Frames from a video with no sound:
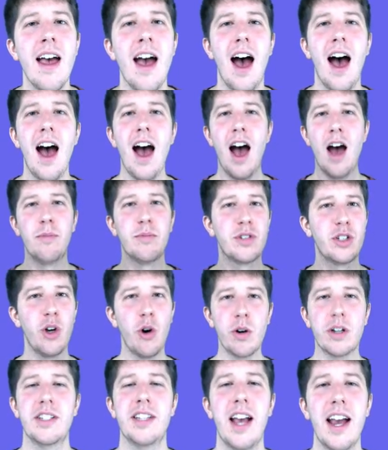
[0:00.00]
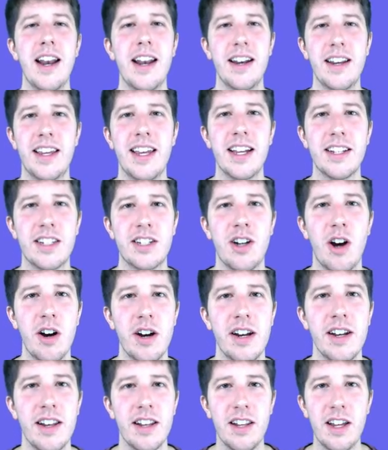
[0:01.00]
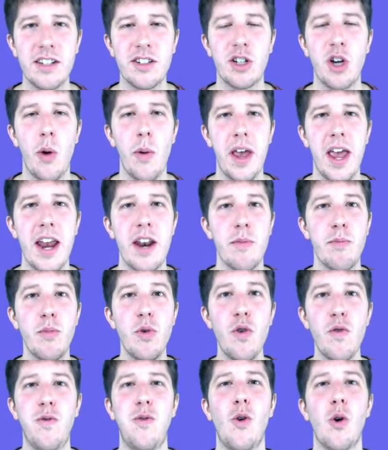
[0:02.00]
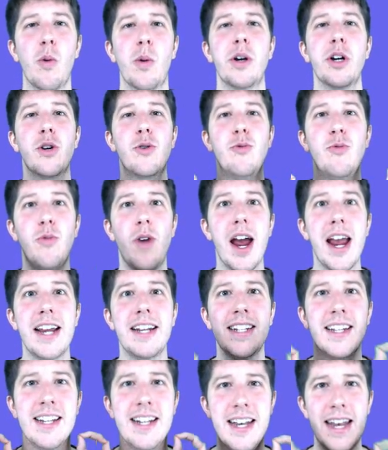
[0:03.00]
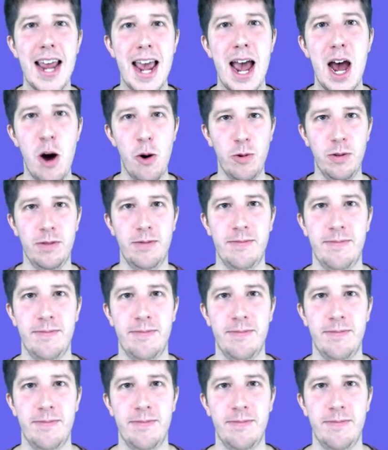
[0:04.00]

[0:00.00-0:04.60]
I'm so excited to get started. Let's go ahead and move forward right now.